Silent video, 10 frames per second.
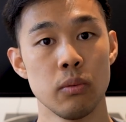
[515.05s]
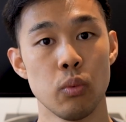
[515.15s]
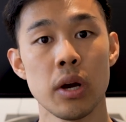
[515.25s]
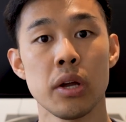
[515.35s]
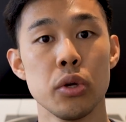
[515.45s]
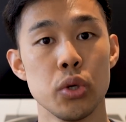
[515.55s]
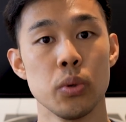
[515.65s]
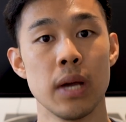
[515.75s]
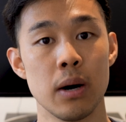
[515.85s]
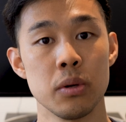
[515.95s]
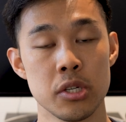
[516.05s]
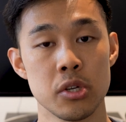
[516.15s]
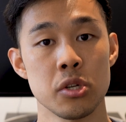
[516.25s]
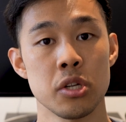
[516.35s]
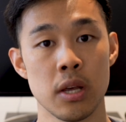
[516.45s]
what can you do now to
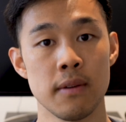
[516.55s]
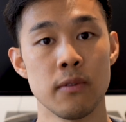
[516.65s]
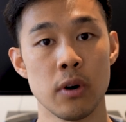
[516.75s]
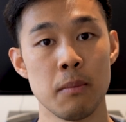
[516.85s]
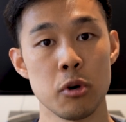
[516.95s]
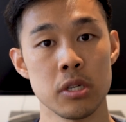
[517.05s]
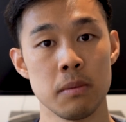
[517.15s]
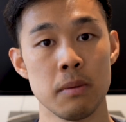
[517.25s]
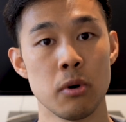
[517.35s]
start studying for MRCP